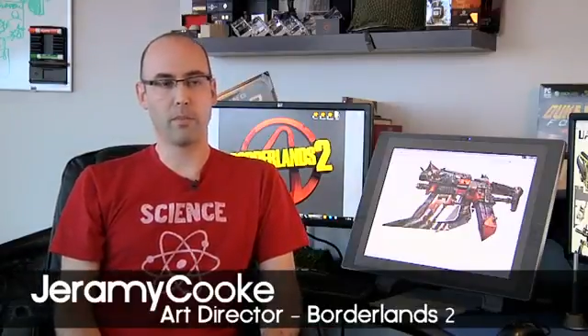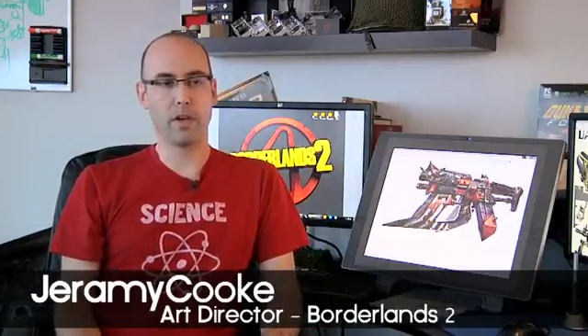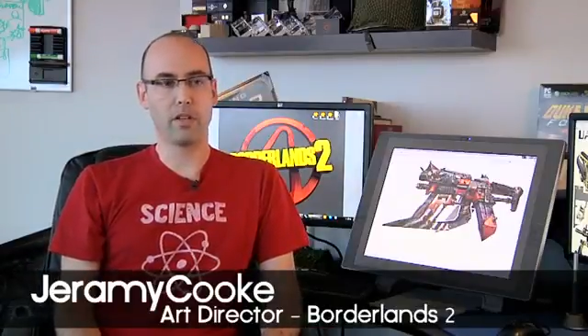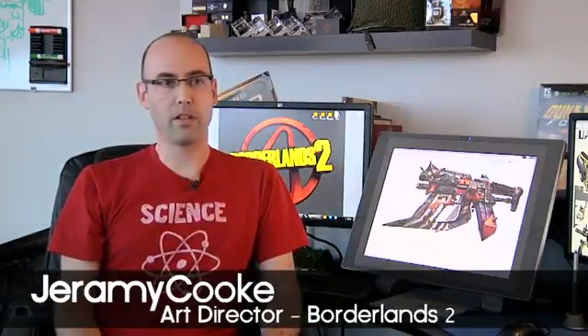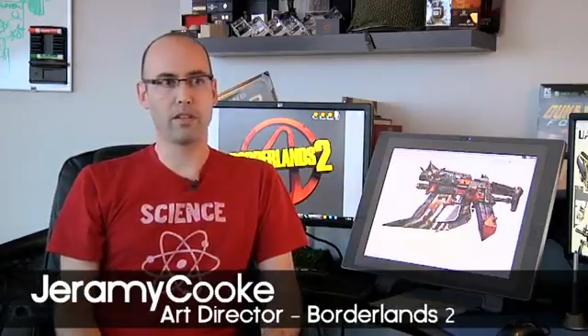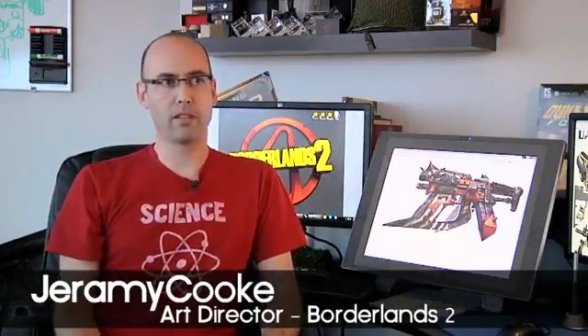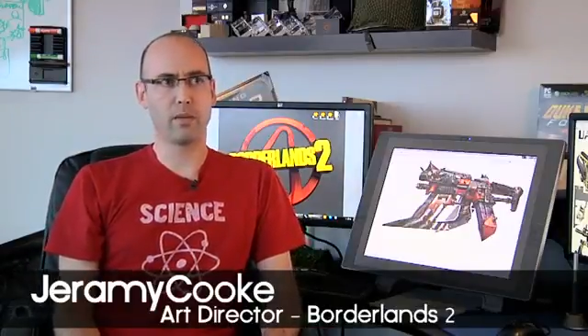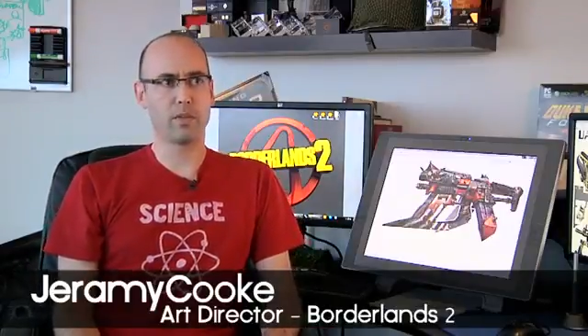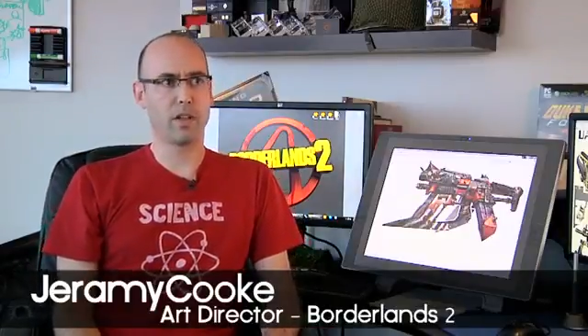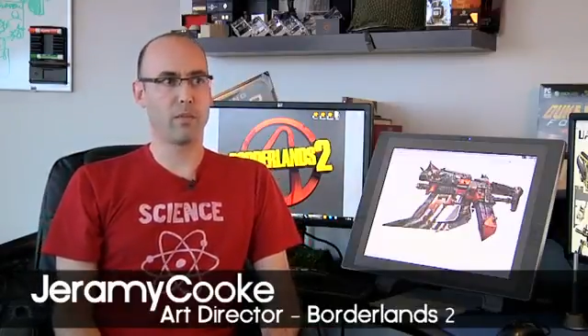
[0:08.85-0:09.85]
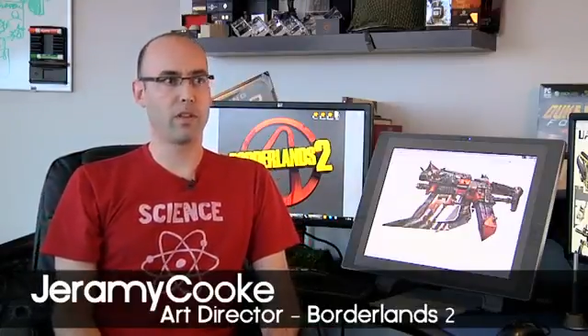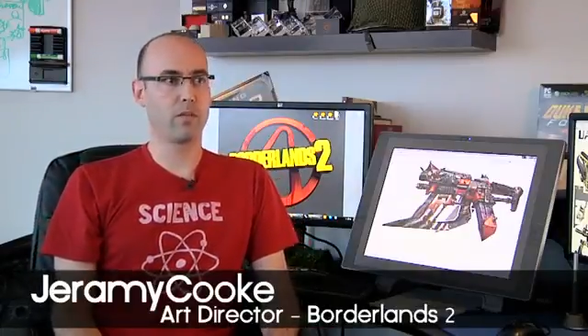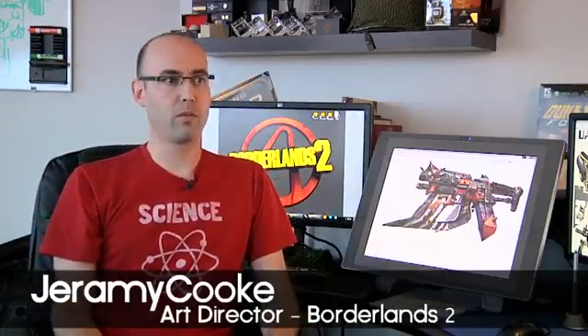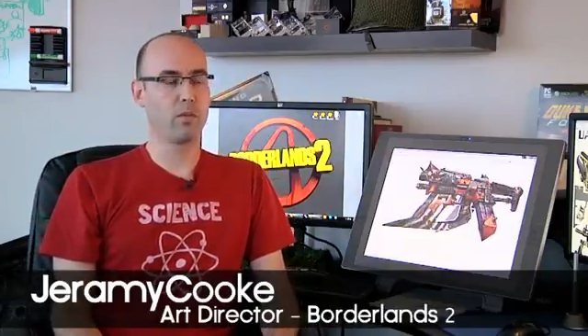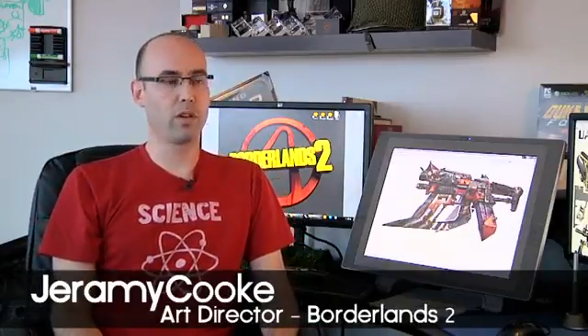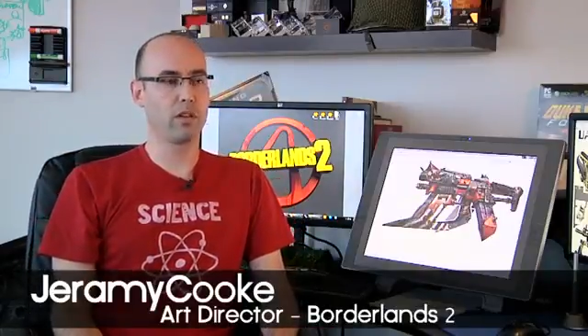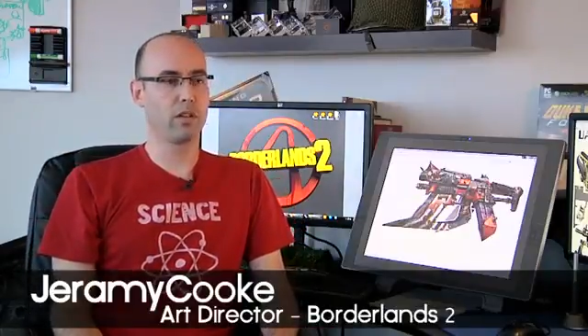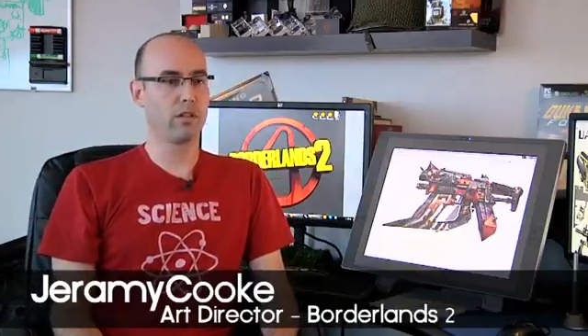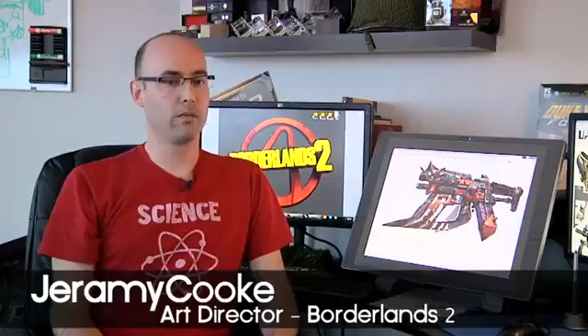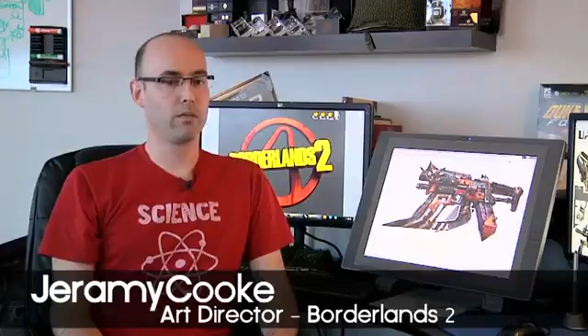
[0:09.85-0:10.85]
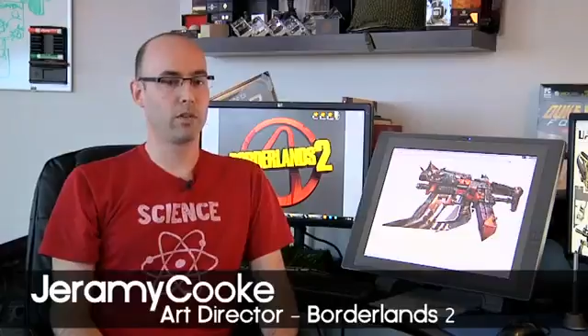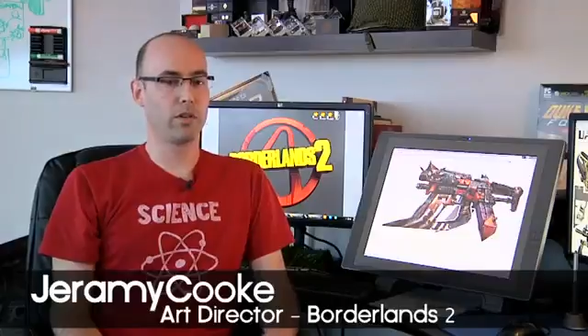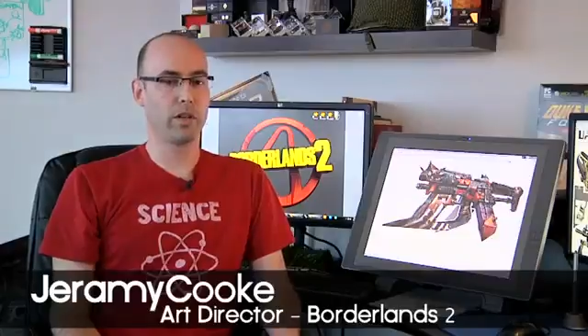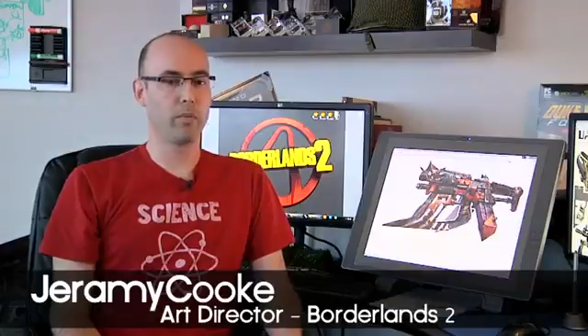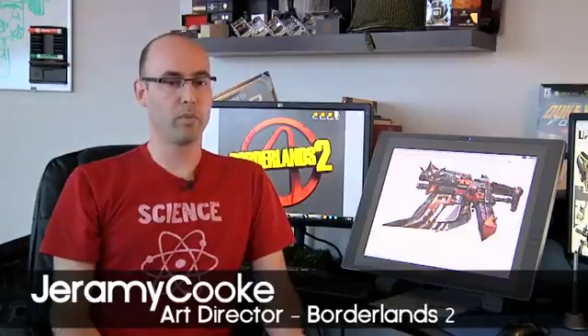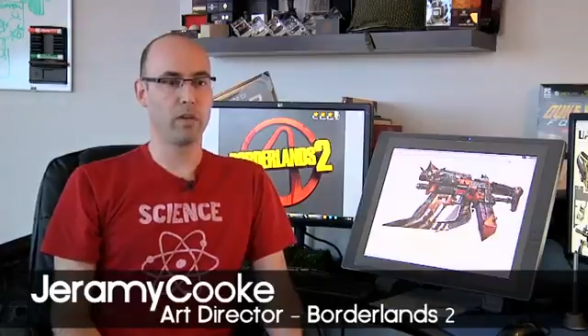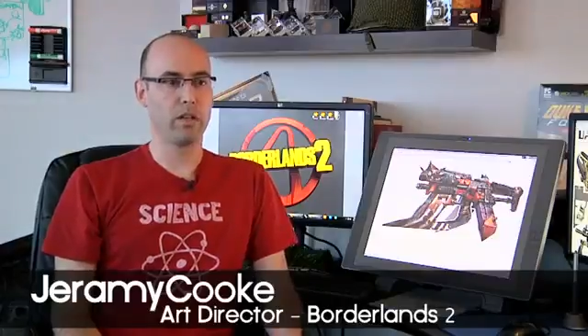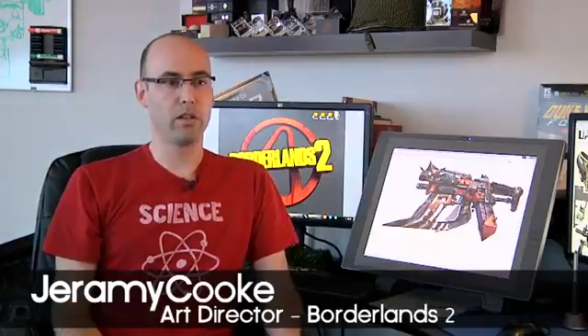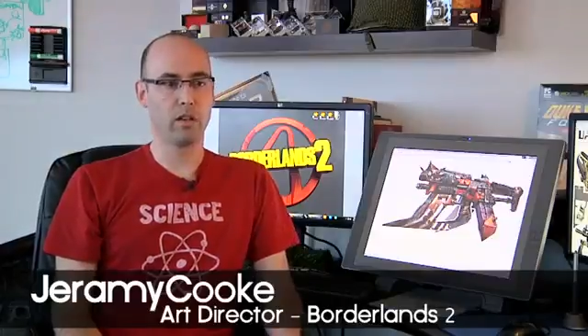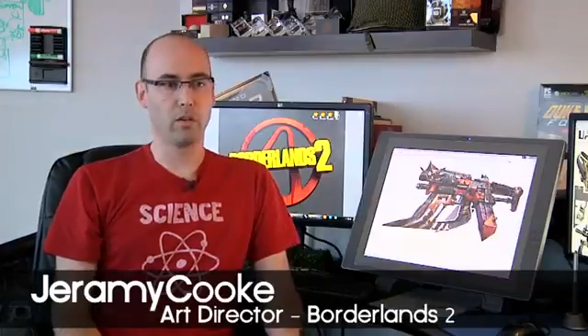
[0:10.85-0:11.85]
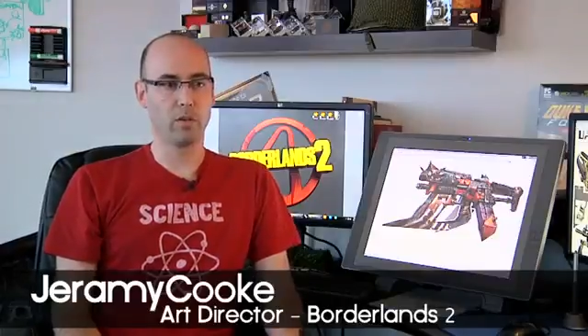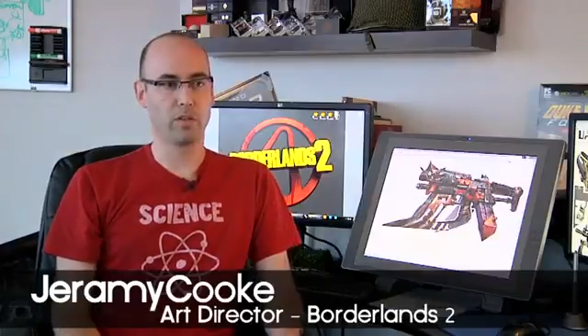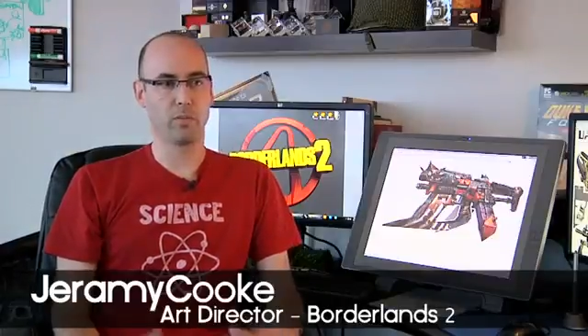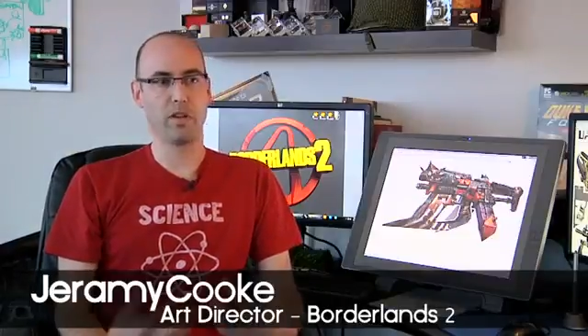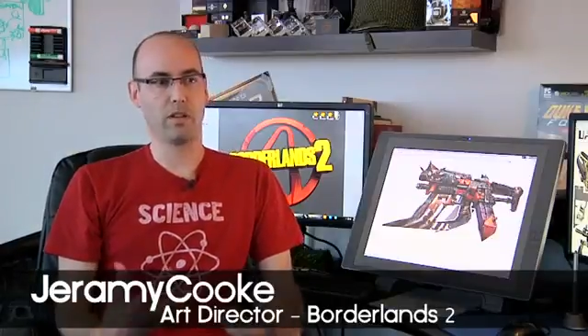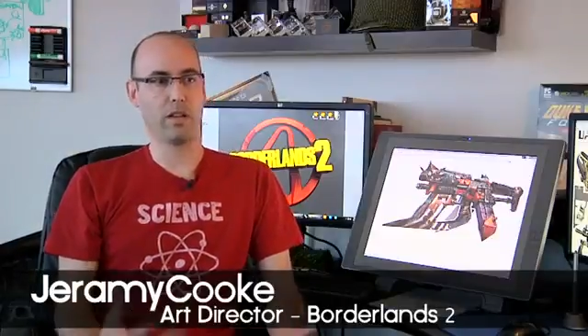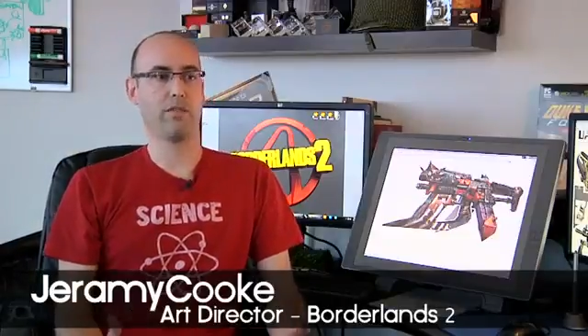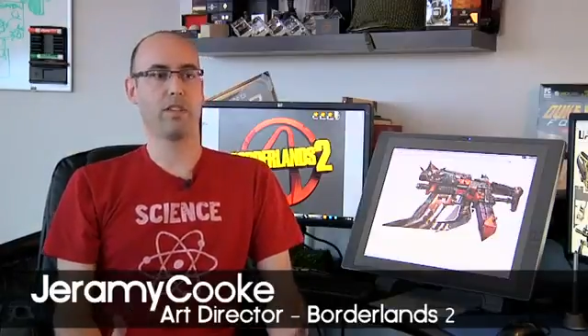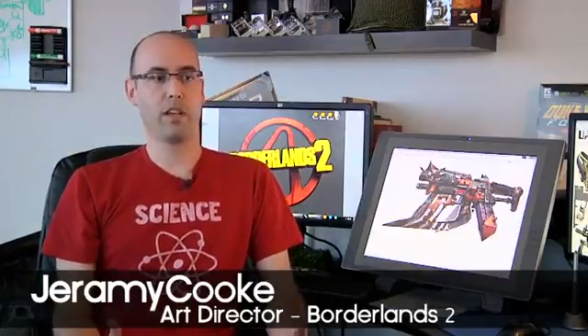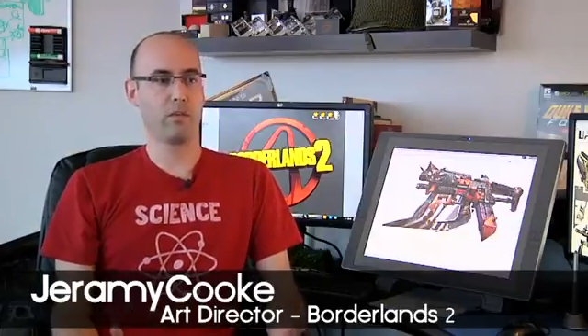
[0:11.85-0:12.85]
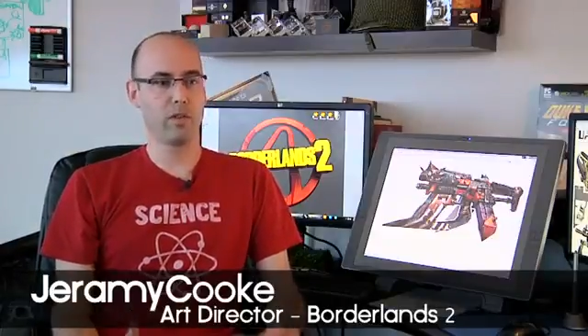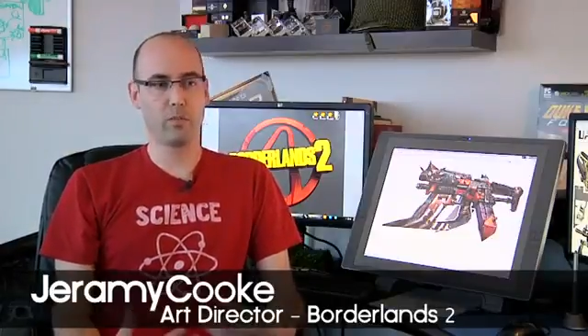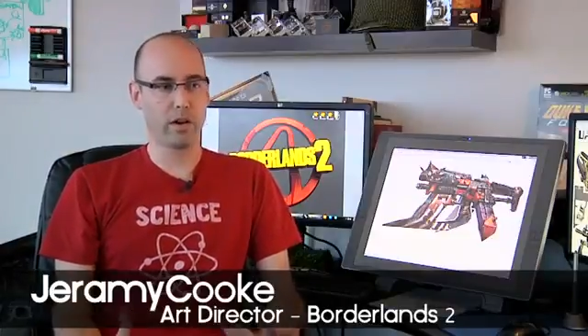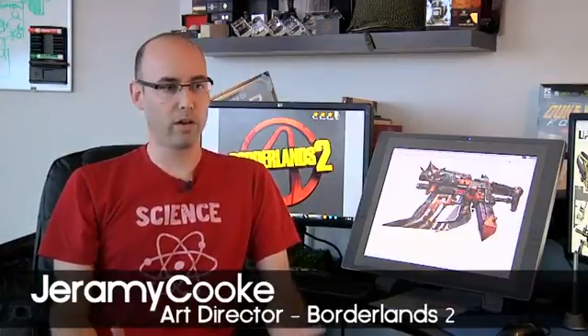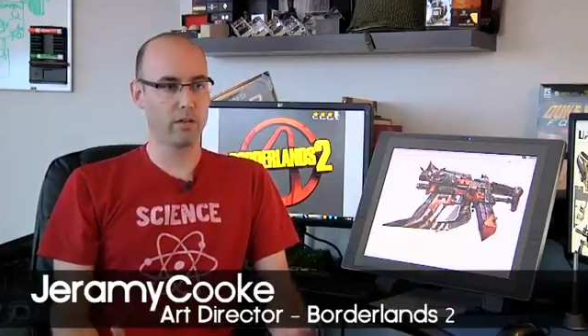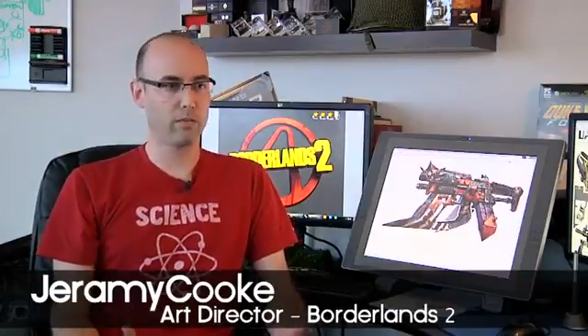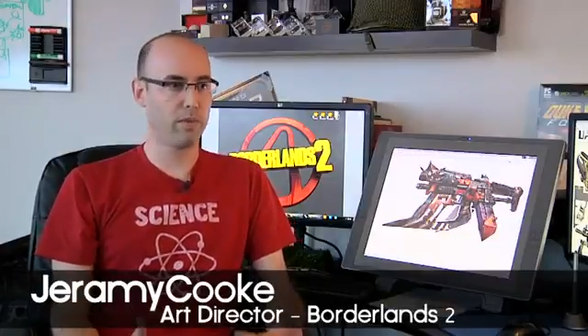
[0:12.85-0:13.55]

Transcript: But at the same time, I think we wanted to turn it up a bit. You know, we spent a lot of time in the brown